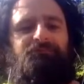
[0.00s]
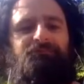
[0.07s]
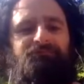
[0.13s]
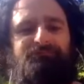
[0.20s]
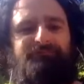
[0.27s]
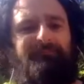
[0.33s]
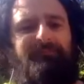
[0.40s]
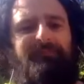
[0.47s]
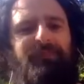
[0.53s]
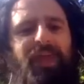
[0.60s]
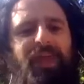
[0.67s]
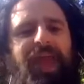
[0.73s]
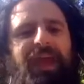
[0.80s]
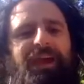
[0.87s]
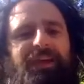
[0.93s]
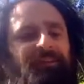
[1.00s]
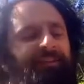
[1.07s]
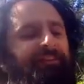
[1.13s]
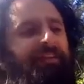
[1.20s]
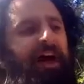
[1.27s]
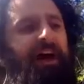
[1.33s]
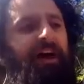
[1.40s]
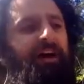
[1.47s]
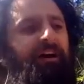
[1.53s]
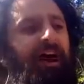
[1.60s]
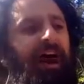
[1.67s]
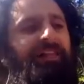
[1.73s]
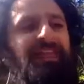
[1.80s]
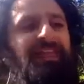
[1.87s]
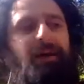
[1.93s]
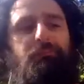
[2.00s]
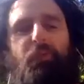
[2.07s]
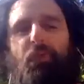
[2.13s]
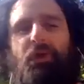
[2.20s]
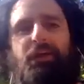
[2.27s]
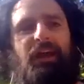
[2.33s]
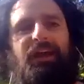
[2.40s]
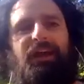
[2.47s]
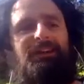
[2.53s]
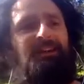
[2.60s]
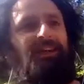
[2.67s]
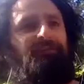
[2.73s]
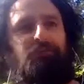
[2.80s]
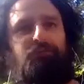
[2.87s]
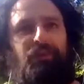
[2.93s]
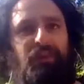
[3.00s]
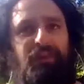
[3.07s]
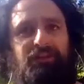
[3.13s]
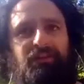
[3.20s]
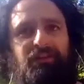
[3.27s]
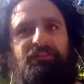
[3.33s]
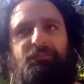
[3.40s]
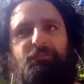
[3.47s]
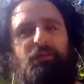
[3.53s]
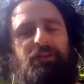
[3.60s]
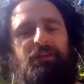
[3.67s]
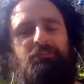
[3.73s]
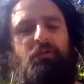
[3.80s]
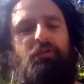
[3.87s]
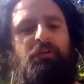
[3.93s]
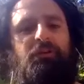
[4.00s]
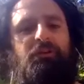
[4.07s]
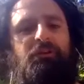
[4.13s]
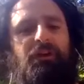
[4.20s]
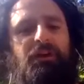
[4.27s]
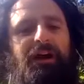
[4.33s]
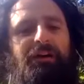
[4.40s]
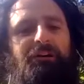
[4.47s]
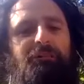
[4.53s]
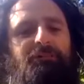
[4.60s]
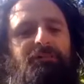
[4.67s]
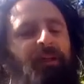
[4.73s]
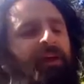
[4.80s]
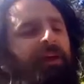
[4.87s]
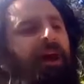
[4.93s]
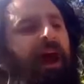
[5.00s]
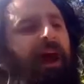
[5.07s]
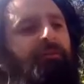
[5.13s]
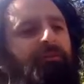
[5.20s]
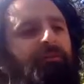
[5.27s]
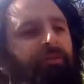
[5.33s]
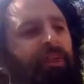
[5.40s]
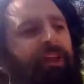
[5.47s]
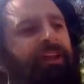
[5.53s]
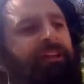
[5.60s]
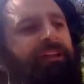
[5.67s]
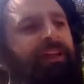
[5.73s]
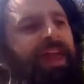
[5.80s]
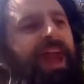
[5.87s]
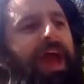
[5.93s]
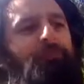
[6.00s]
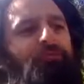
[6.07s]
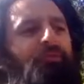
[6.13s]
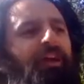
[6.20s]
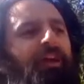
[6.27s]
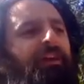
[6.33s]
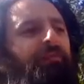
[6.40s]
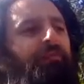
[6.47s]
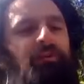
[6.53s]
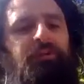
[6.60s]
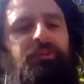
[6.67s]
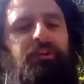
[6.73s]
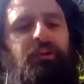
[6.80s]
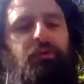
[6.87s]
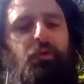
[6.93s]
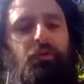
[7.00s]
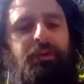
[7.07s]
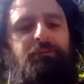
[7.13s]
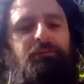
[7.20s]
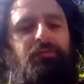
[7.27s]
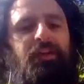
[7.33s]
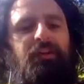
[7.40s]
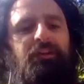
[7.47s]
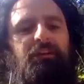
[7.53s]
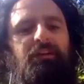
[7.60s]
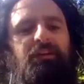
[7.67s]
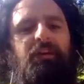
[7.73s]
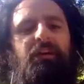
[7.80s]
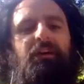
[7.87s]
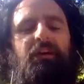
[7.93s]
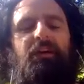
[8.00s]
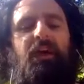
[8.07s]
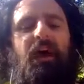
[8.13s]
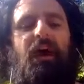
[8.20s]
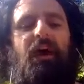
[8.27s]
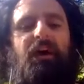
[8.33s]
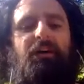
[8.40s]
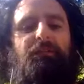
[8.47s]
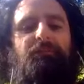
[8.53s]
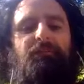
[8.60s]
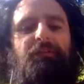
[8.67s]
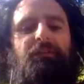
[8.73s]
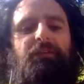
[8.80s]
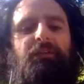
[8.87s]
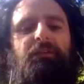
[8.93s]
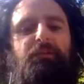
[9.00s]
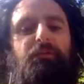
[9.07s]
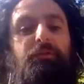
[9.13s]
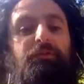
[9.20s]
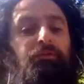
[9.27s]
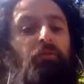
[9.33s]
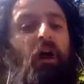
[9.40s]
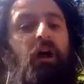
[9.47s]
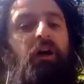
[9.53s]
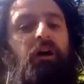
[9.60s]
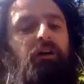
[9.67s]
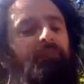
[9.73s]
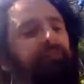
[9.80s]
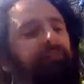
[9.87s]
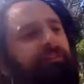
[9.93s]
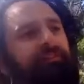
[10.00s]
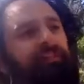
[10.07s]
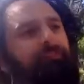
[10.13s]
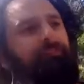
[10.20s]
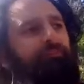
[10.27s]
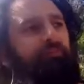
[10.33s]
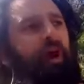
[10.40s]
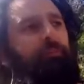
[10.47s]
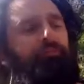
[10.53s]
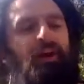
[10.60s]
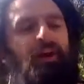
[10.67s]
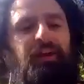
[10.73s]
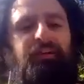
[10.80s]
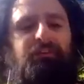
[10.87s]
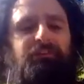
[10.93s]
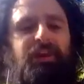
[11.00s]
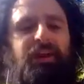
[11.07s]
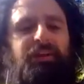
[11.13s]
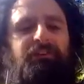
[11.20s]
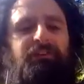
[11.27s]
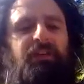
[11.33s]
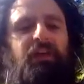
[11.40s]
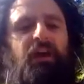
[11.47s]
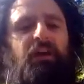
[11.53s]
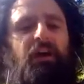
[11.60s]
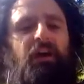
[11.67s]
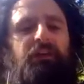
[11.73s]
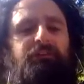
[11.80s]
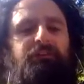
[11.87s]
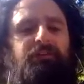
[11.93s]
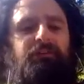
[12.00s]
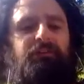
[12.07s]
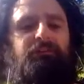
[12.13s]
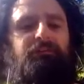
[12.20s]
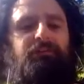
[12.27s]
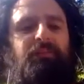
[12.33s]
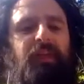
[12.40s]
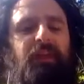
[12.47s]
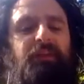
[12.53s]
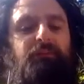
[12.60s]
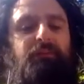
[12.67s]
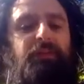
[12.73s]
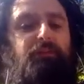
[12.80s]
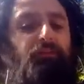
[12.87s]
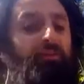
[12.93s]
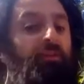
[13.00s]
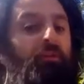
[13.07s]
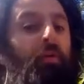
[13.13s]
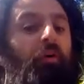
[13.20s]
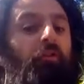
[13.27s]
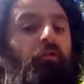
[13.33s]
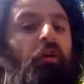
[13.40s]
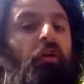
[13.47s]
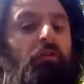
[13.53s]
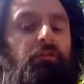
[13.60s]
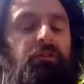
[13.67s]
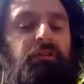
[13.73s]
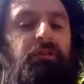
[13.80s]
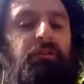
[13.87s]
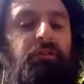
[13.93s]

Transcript: And at that point, I had never played klezmer anymore. I was playing in a cabaret with the accordion player, who is his name is Rob Reich, who's actually gone on to be a pretty well-known